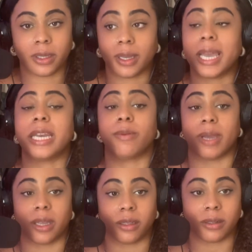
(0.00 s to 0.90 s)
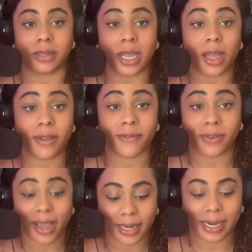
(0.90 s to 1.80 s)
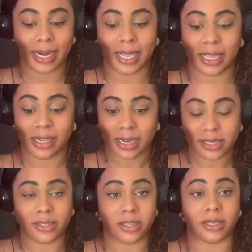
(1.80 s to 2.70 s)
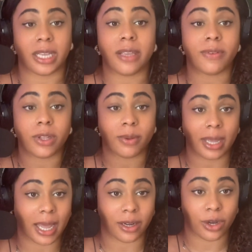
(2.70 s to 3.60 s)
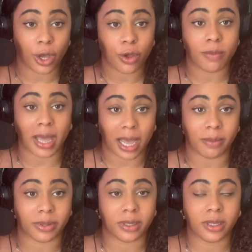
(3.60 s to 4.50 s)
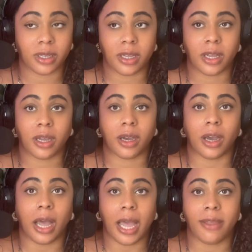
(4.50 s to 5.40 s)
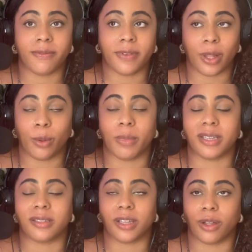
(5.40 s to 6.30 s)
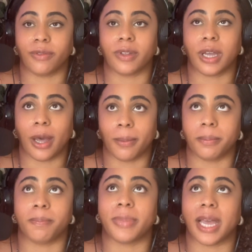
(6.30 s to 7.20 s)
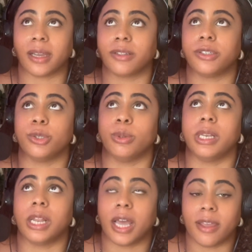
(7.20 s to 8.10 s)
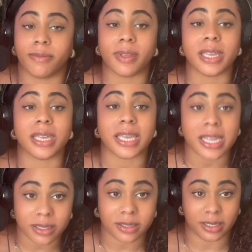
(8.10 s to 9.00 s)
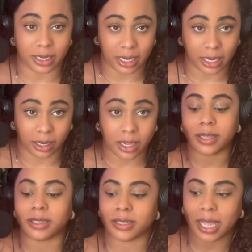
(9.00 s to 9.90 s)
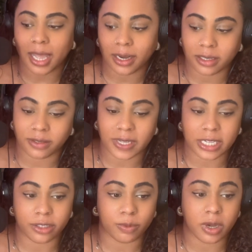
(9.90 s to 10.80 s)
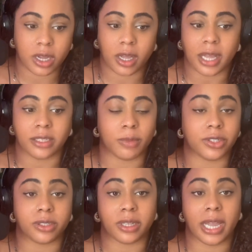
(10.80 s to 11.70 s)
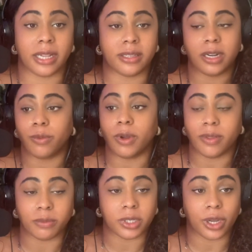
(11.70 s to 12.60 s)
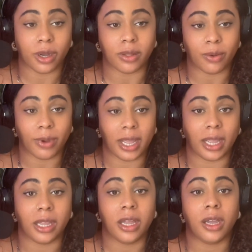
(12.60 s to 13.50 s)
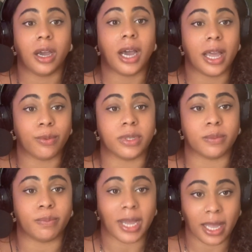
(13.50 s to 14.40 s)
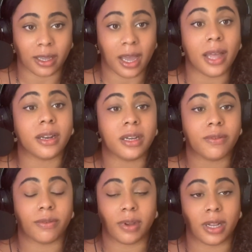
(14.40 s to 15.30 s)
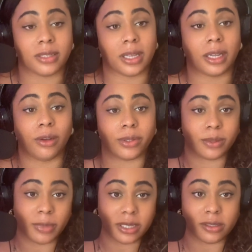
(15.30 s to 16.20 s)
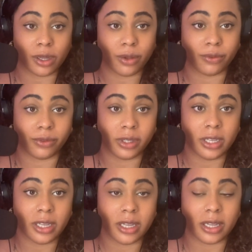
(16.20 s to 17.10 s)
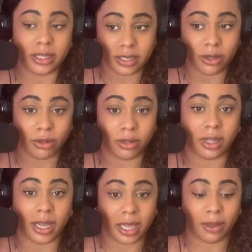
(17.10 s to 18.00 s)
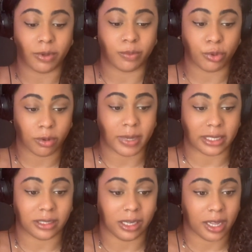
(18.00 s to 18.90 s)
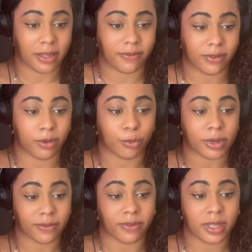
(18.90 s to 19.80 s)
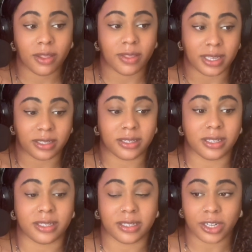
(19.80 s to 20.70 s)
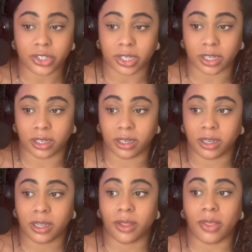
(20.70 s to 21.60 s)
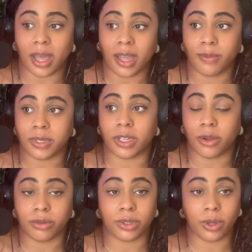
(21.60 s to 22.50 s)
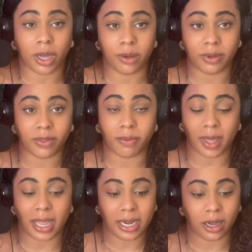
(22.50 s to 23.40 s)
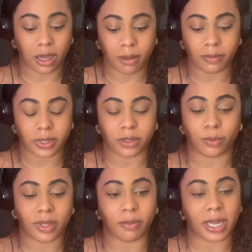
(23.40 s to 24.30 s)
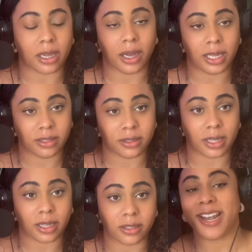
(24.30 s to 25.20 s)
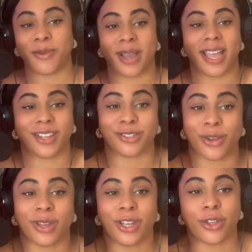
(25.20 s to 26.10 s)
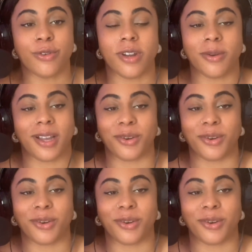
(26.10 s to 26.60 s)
Anyway, the day I finally listened, even though I had no map, I felt myself come back to life instantly. As sad as things were, as much as I didn't want them to go that way, I was back. I didn't even realize I had lost myself until I was brought back to life with this decision that I was going to go with that inner compass, with my gut instinct. Anyway, so I